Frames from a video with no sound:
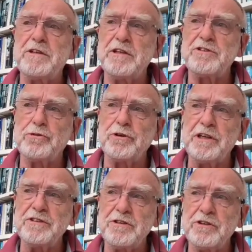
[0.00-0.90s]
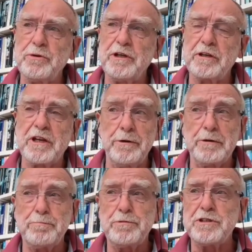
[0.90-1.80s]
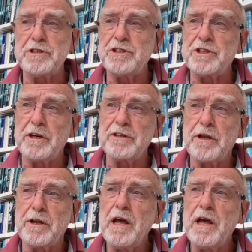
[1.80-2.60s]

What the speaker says: to this audience and to our current positions.